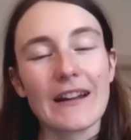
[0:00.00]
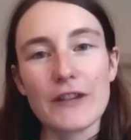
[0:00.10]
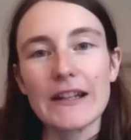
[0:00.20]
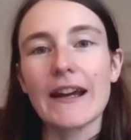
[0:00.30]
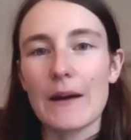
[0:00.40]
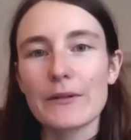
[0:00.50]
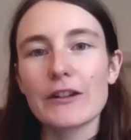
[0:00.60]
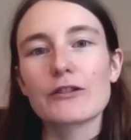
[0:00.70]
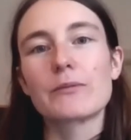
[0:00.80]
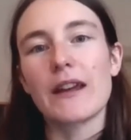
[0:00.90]
really
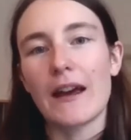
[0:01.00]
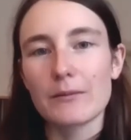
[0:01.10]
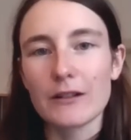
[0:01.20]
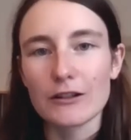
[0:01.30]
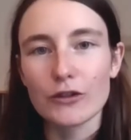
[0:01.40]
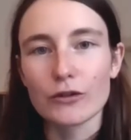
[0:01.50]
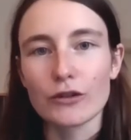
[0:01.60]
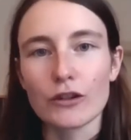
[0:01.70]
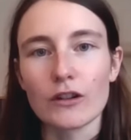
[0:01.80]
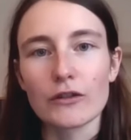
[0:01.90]
happy to be able
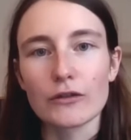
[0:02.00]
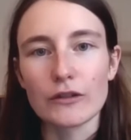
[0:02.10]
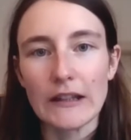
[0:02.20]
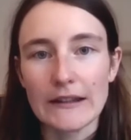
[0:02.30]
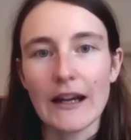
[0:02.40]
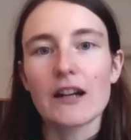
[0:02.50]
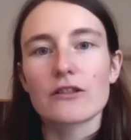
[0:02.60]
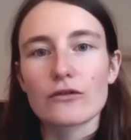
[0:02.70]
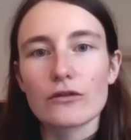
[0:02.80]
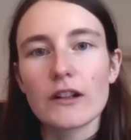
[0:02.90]
to do the entire
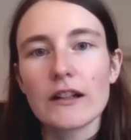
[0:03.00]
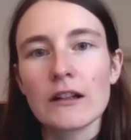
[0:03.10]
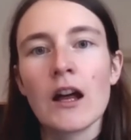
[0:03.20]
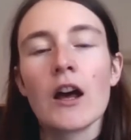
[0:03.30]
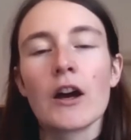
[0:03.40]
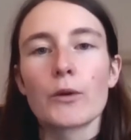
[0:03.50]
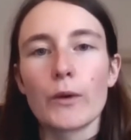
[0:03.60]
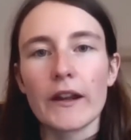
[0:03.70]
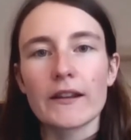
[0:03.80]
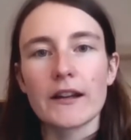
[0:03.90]
tutorial
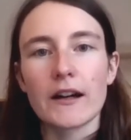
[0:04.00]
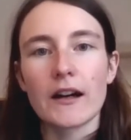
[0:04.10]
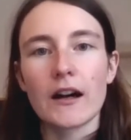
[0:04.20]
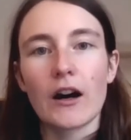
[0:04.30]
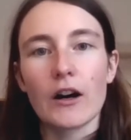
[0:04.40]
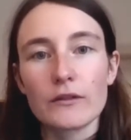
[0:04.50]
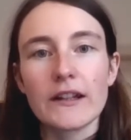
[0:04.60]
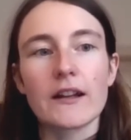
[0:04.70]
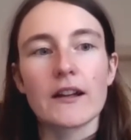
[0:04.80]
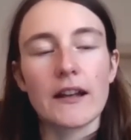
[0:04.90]
with uh,
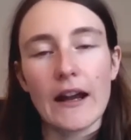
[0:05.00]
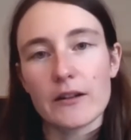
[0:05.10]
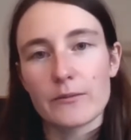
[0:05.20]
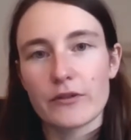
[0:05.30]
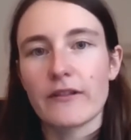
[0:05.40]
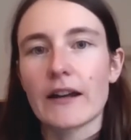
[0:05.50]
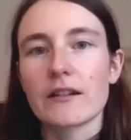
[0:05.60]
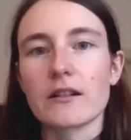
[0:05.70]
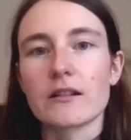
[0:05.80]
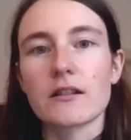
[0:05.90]
only Clarin
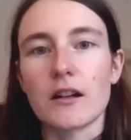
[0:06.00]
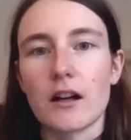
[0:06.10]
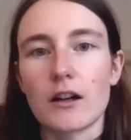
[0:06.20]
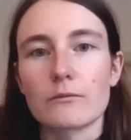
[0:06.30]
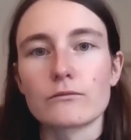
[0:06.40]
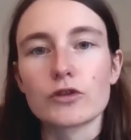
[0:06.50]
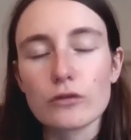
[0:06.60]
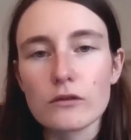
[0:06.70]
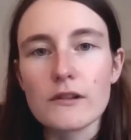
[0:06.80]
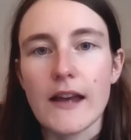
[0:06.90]
provided um,
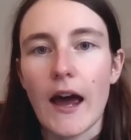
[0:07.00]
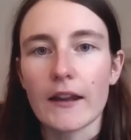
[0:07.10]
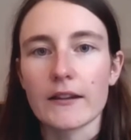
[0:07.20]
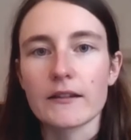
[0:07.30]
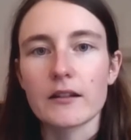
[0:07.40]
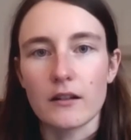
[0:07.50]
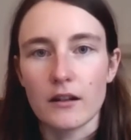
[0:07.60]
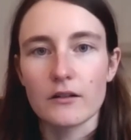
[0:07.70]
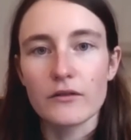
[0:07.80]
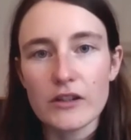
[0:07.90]
tools and
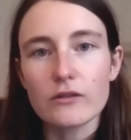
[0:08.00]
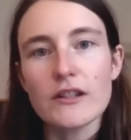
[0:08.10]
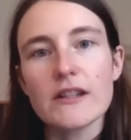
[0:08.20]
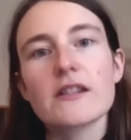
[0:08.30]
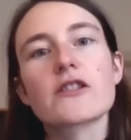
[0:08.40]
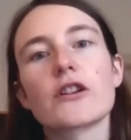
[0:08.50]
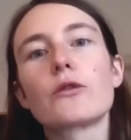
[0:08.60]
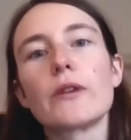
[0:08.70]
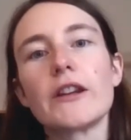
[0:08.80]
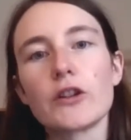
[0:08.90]
uh, resources.
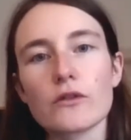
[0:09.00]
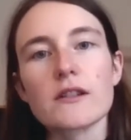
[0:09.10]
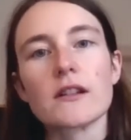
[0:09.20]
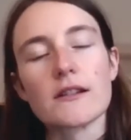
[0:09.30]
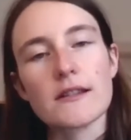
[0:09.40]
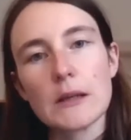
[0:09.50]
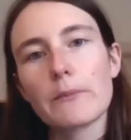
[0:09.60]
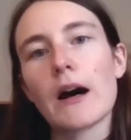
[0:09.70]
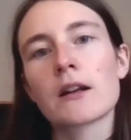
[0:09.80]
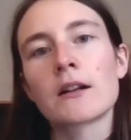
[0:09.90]
So we used the
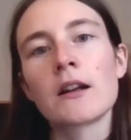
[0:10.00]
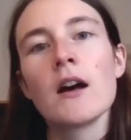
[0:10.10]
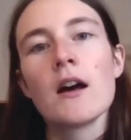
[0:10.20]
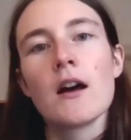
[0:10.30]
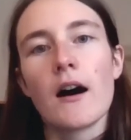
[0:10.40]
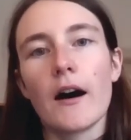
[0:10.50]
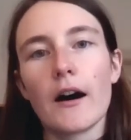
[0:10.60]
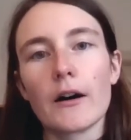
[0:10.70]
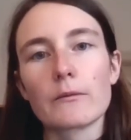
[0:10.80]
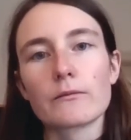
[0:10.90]
siParl
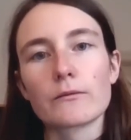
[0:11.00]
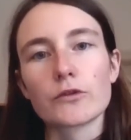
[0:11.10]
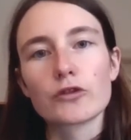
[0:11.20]
um,